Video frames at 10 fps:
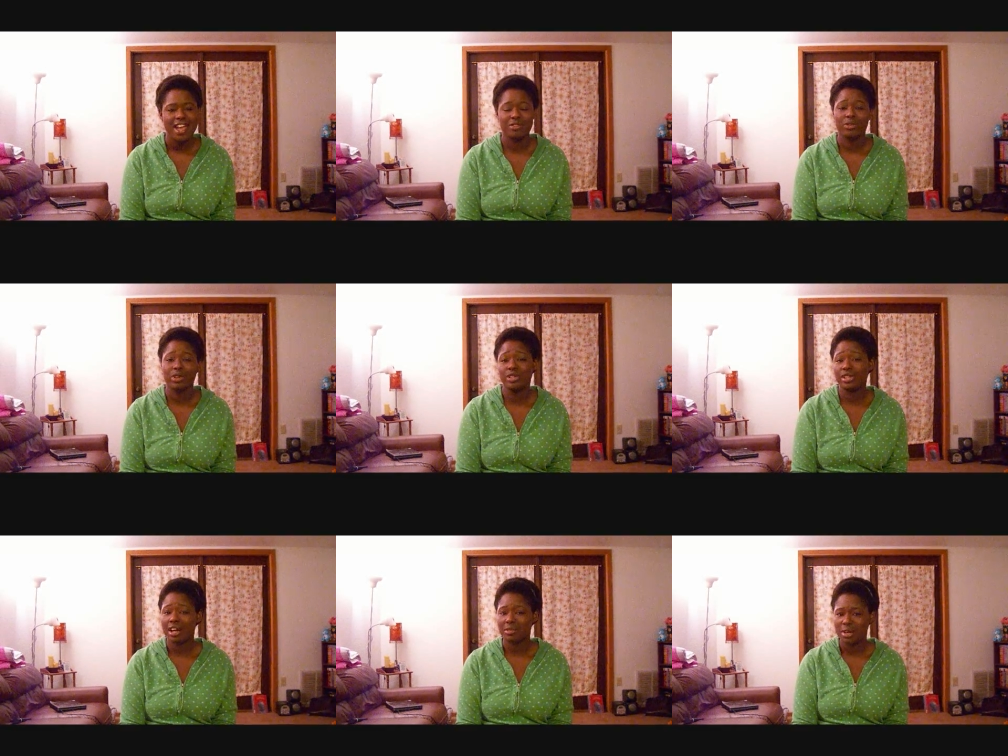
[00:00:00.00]
And for you
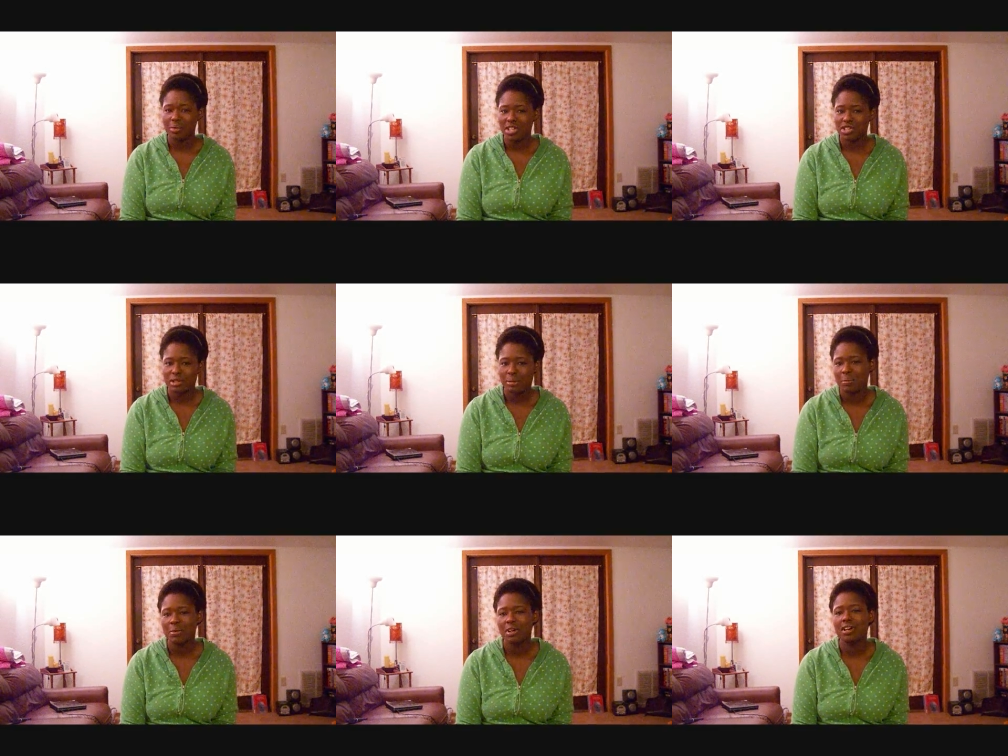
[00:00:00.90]
non-Weight Watchers
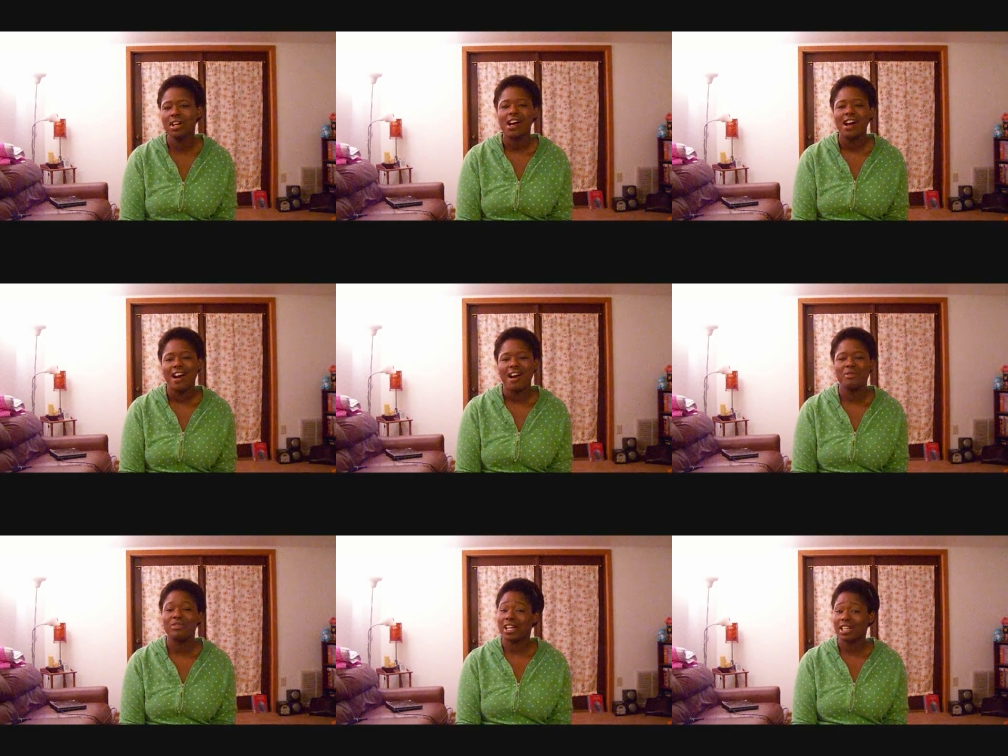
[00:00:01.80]
people,
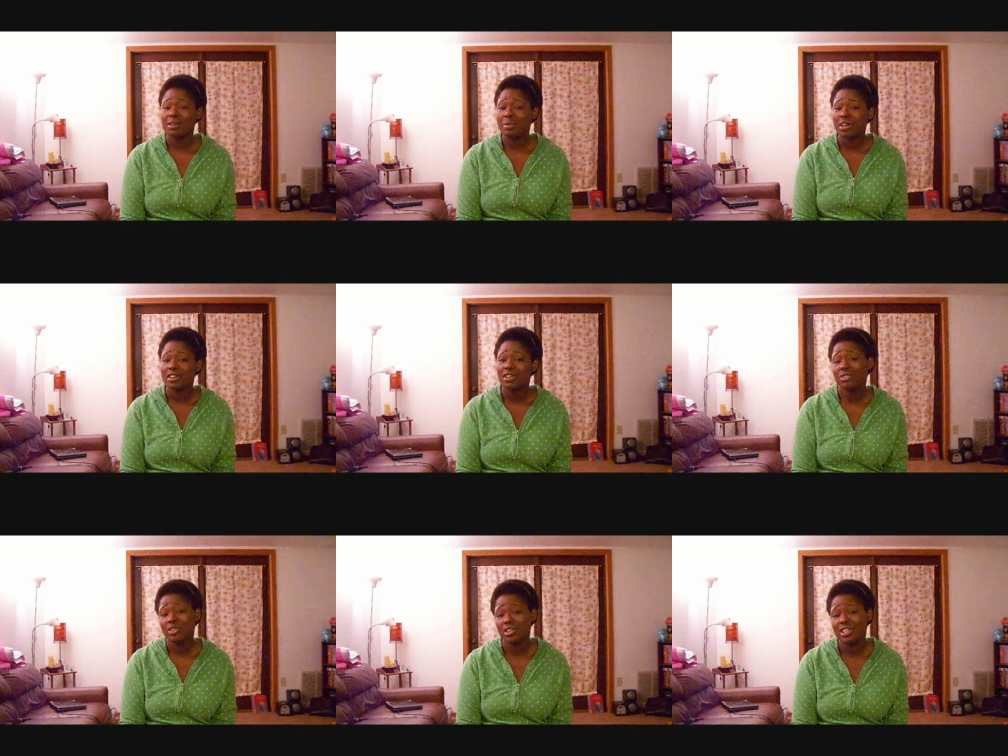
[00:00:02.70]
finding a miracle
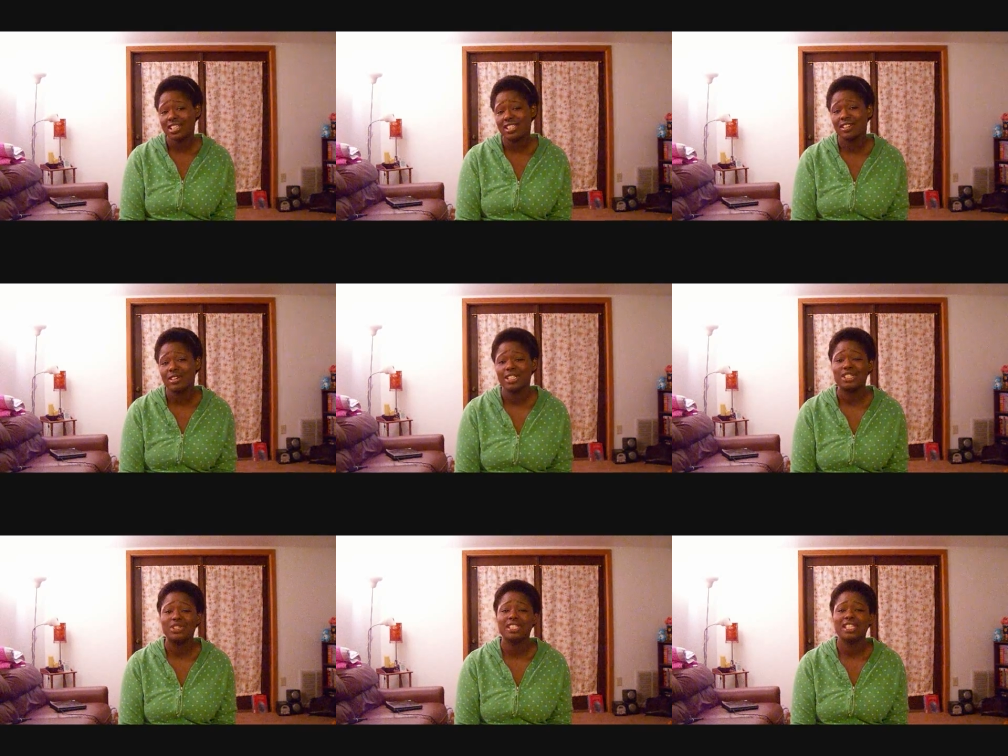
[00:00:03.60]
food is going
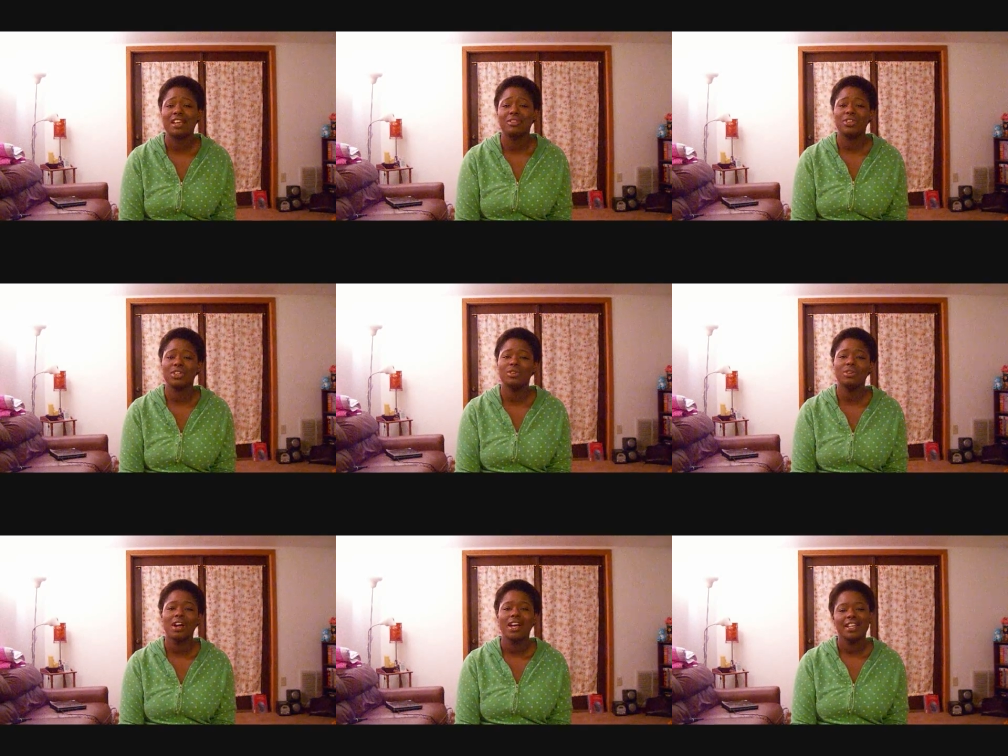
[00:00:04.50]
to save
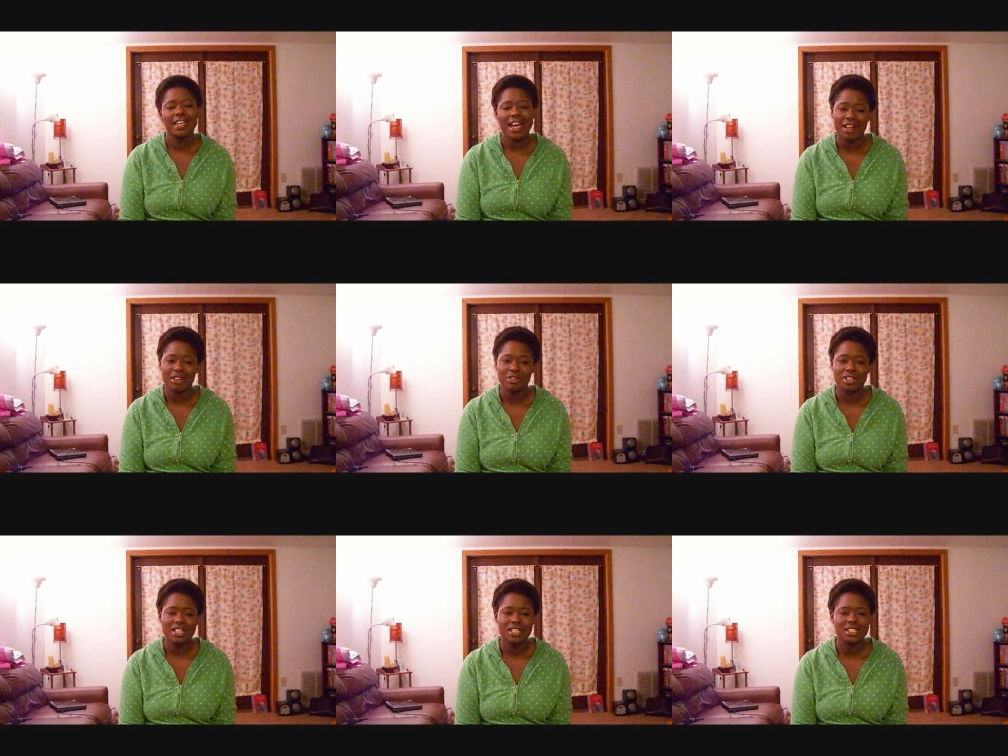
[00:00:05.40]
you
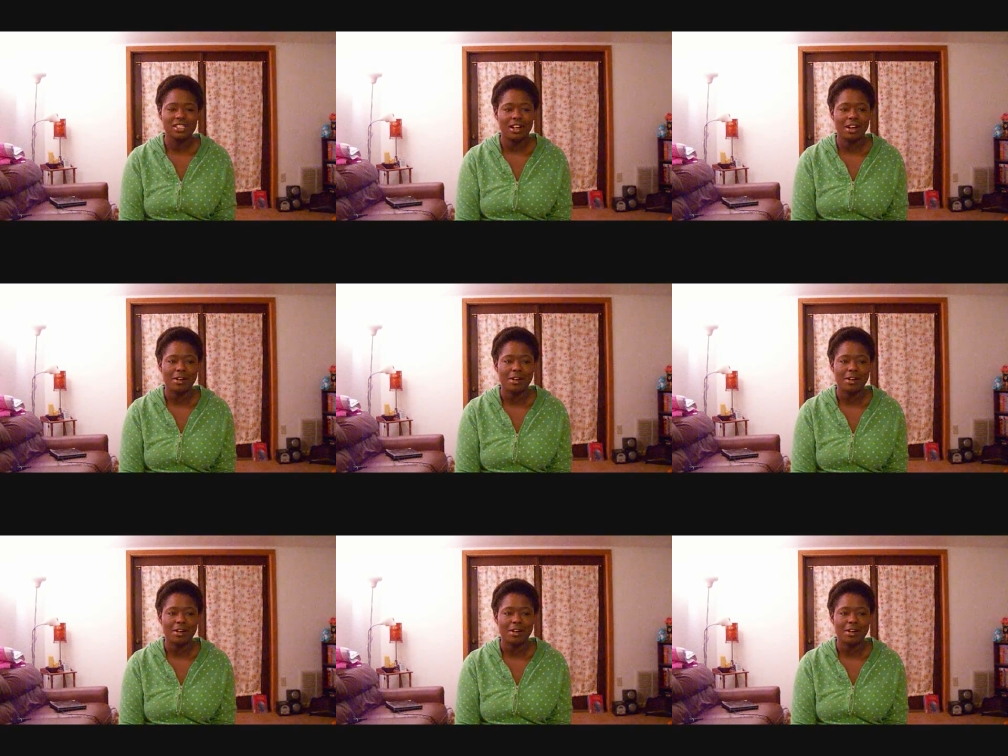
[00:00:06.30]
calories.